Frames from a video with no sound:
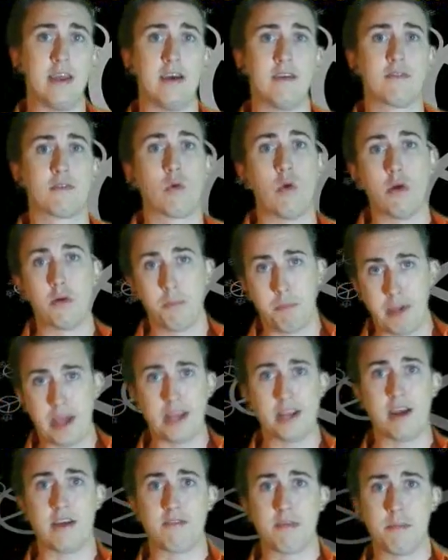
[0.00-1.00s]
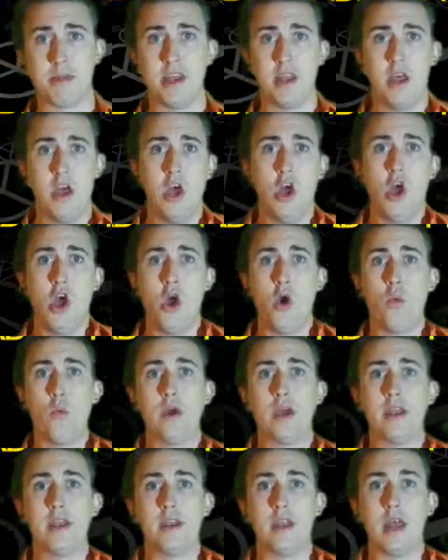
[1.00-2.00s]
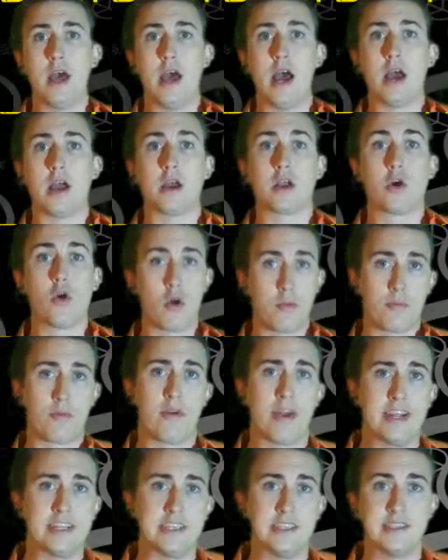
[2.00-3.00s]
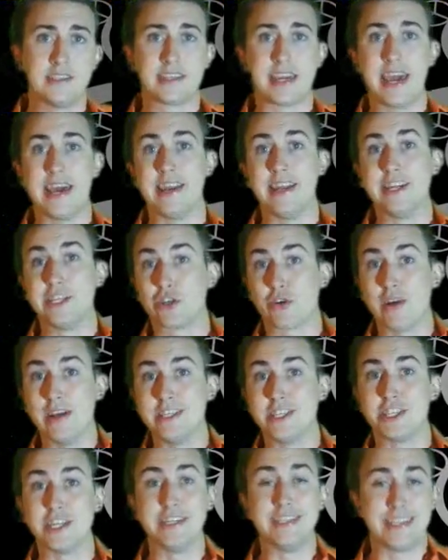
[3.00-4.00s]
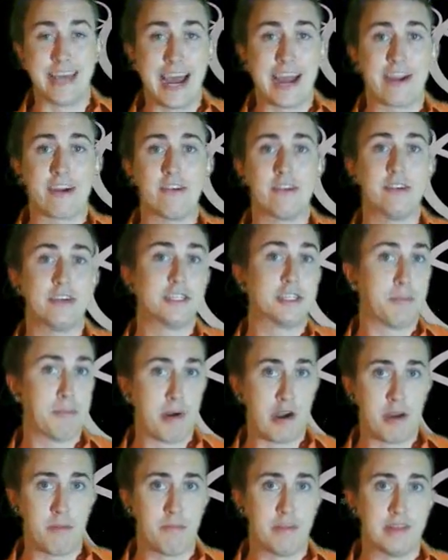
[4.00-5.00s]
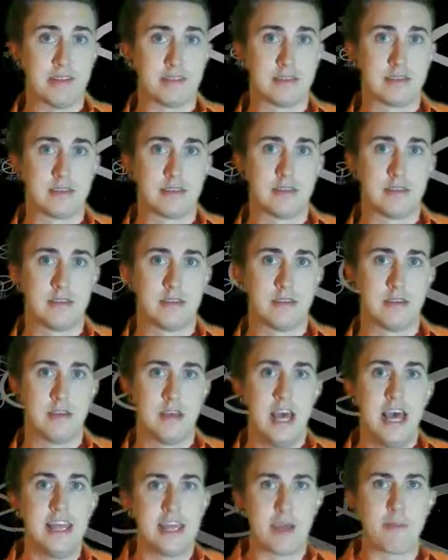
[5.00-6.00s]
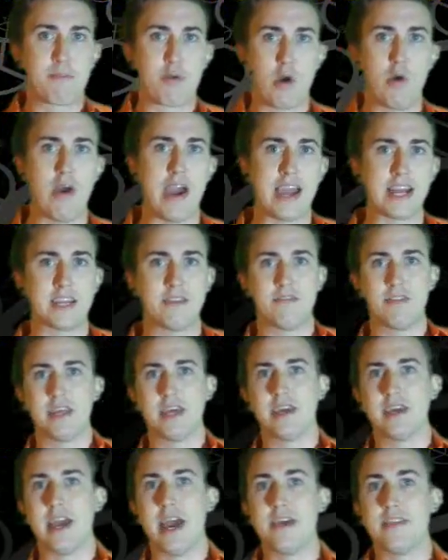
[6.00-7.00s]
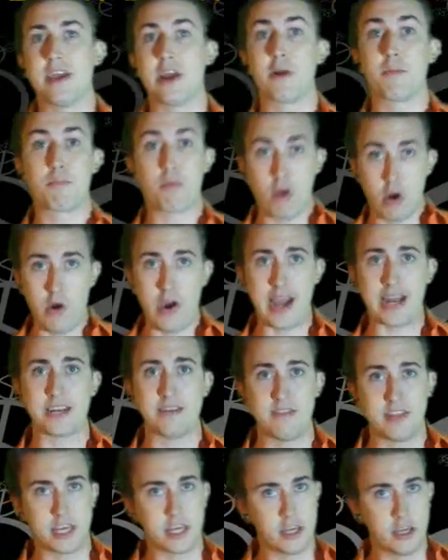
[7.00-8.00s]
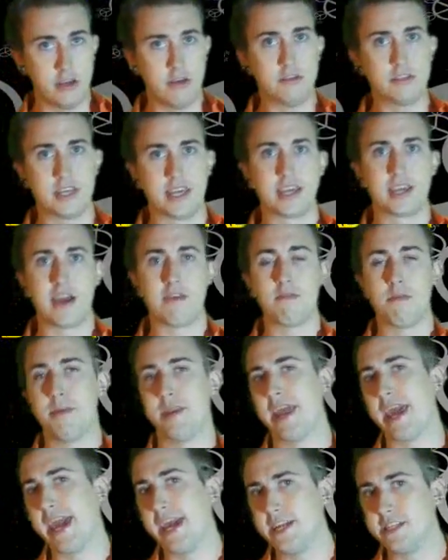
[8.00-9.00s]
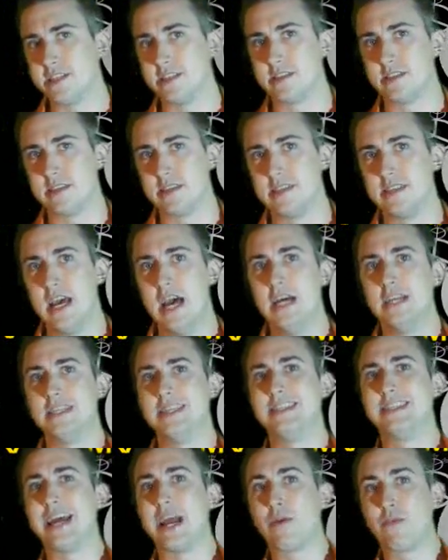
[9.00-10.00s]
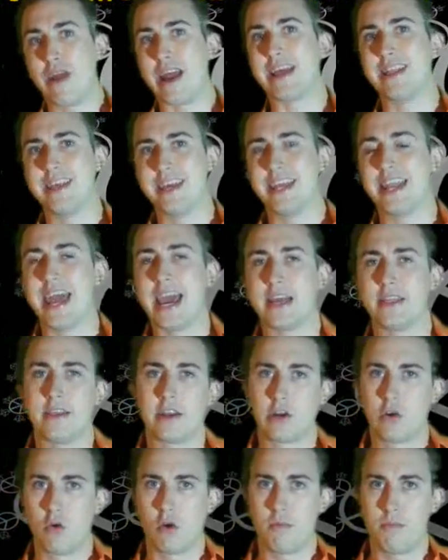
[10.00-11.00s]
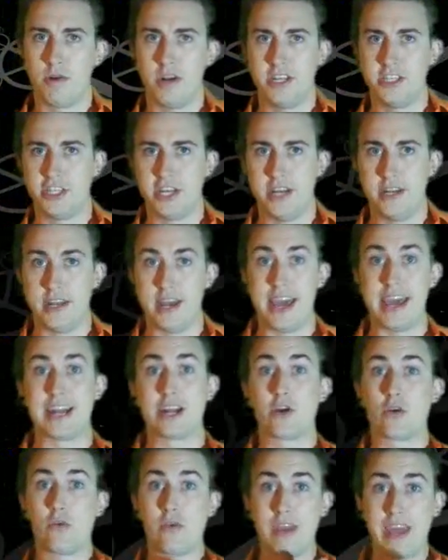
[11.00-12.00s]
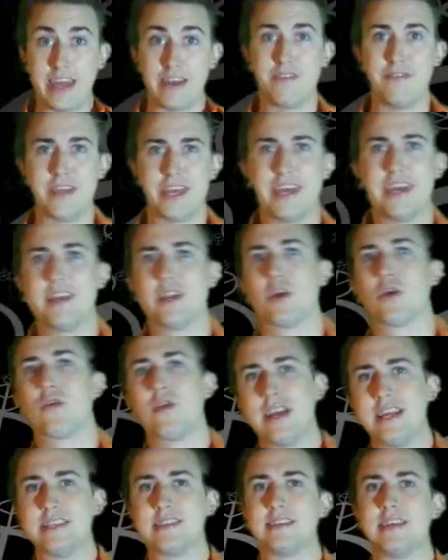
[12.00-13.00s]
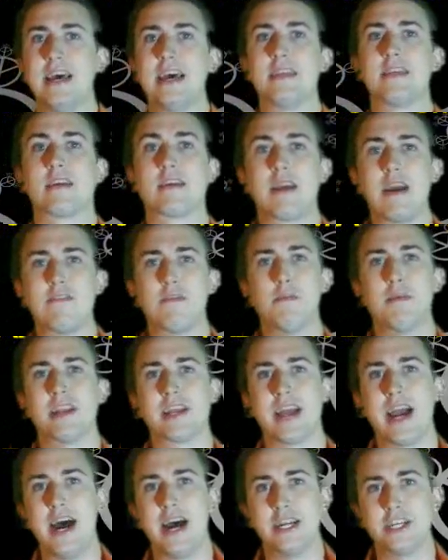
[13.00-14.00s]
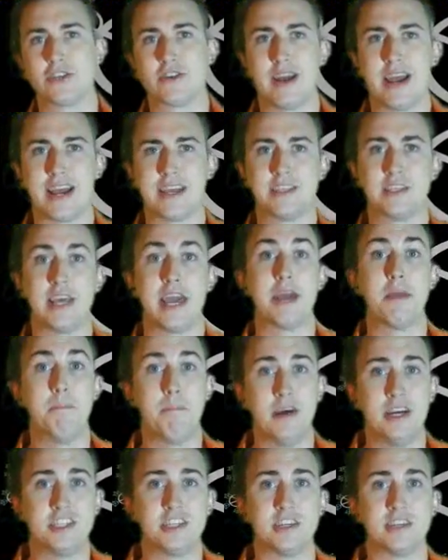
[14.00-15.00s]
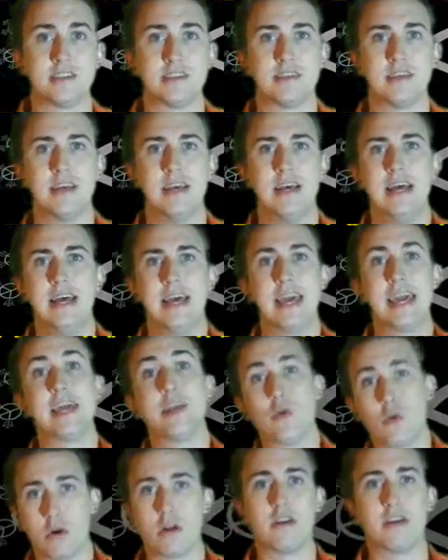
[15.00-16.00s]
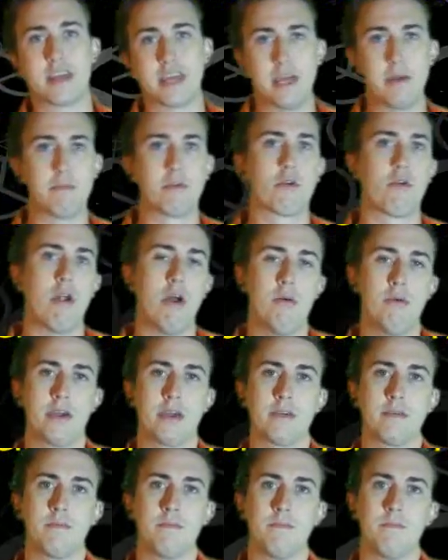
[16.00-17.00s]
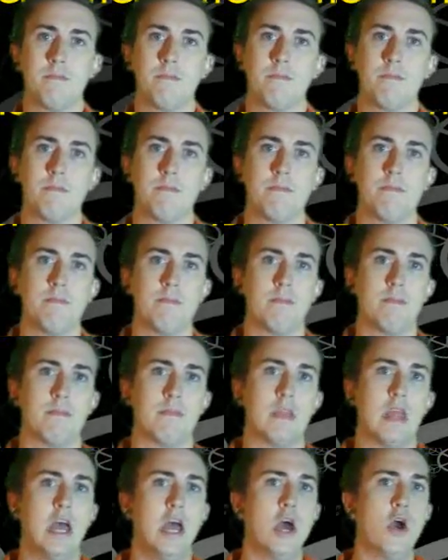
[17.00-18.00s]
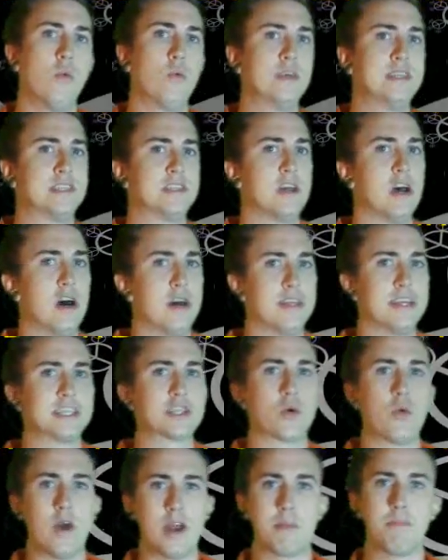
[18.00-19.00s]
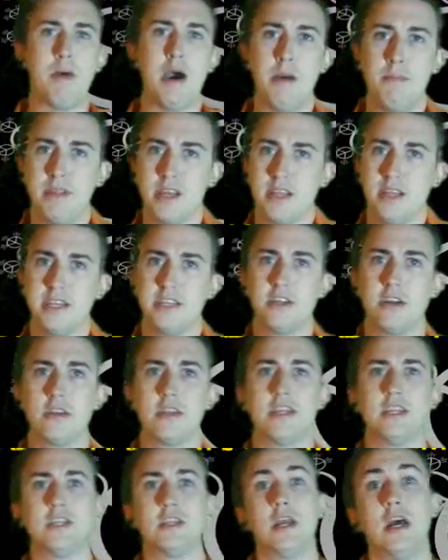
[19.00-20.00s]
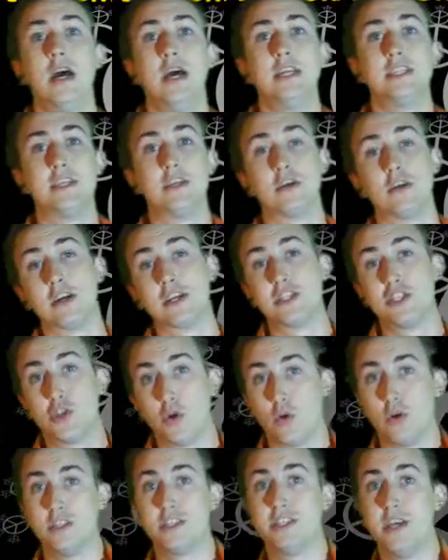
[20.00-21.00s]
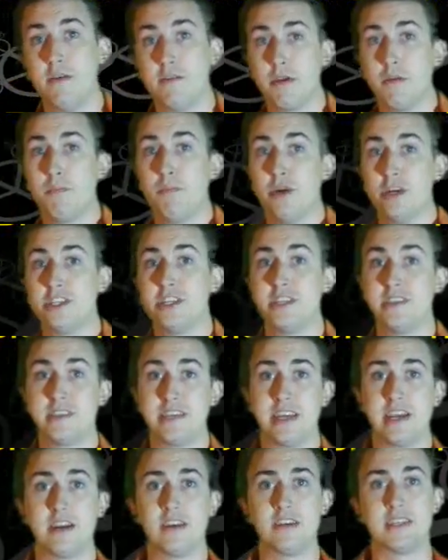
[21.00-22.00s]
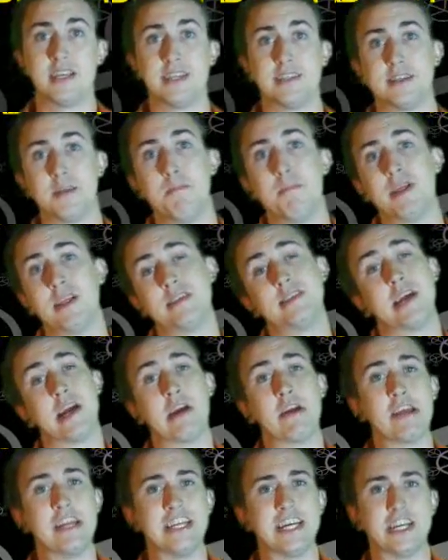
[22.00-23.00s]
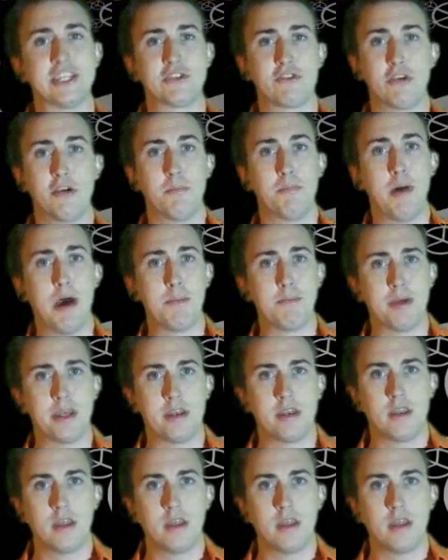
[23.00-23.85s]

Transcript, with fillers: of, quote, big government when corporations can entrench entire departments. They are proactively using government agencies to directly enact their corporate agenda and creatively increase their government contracts and budgets in order to keep growing. We saw this quite publicly during George W. Bush's years as the military-industrial puppet,